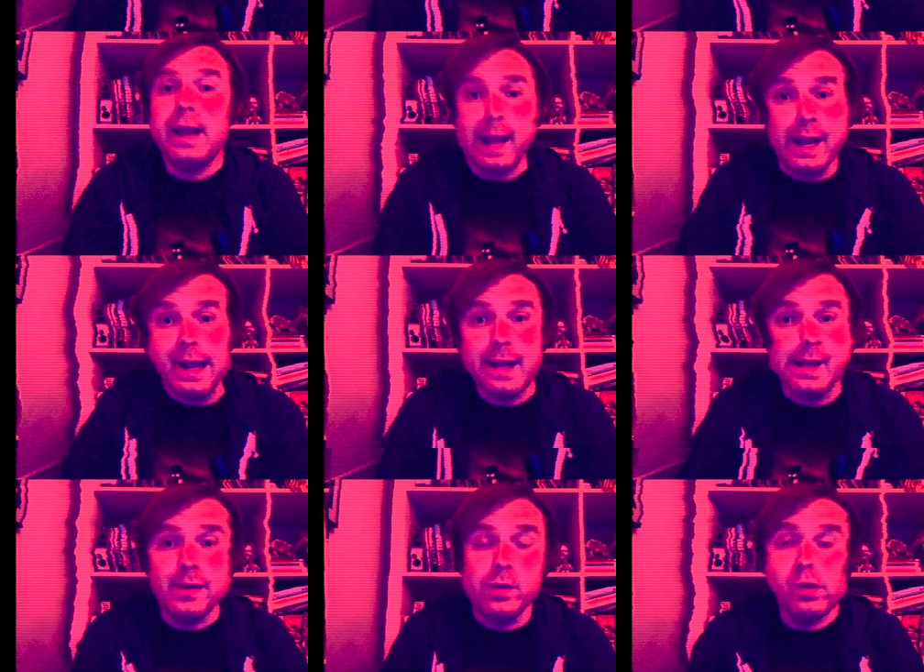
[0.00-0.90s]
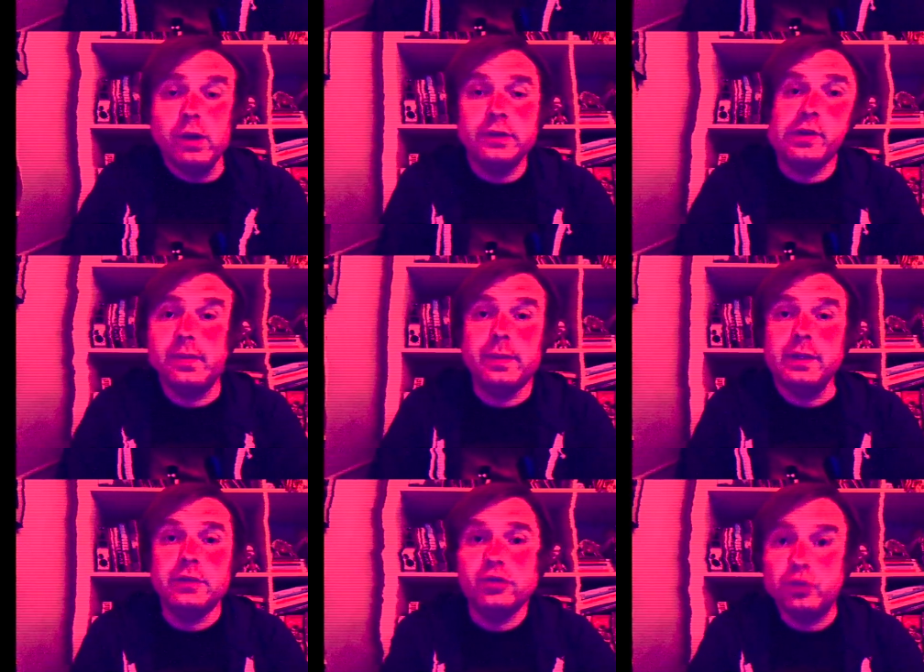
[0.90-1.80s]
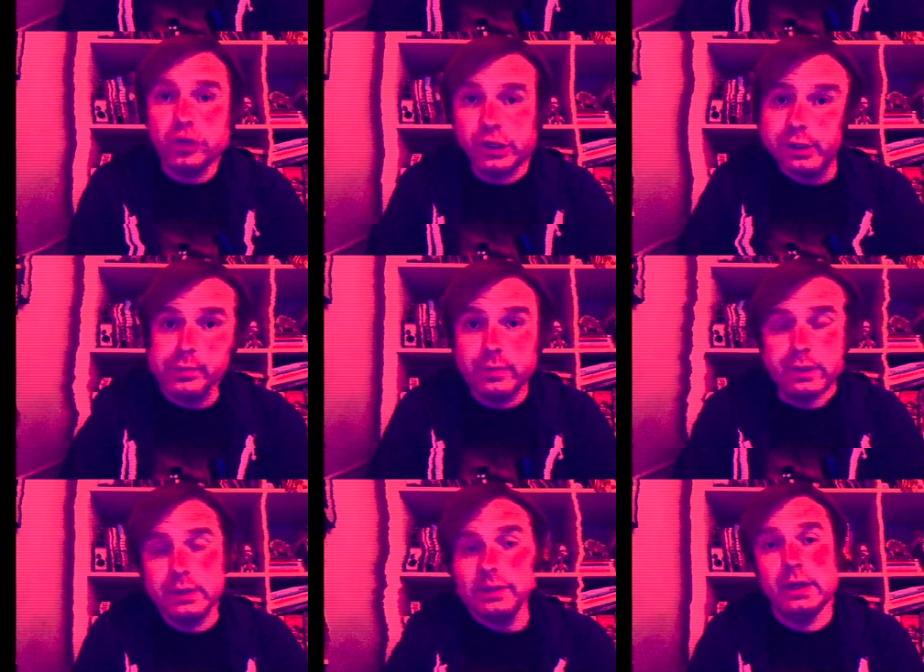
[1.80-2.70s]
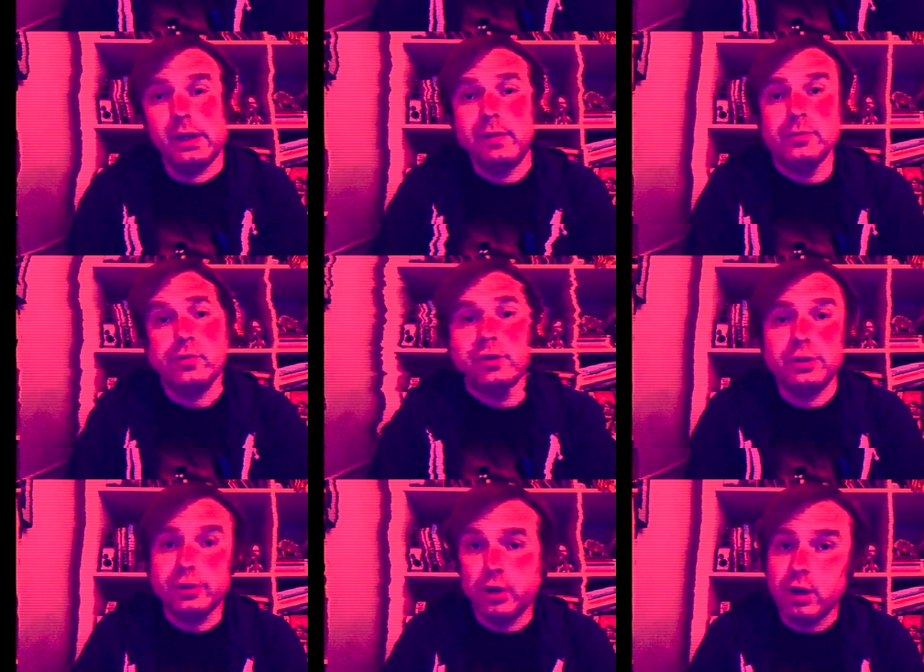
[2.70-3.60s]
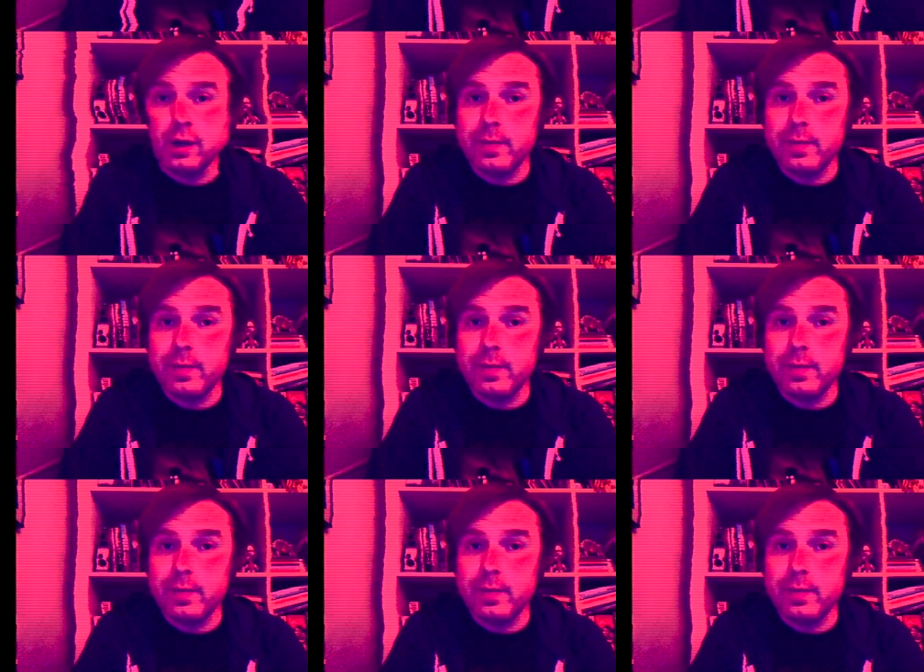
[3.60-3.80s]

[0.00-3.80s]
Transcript: Hey, what's up? It's Jim, and today I'm going to talk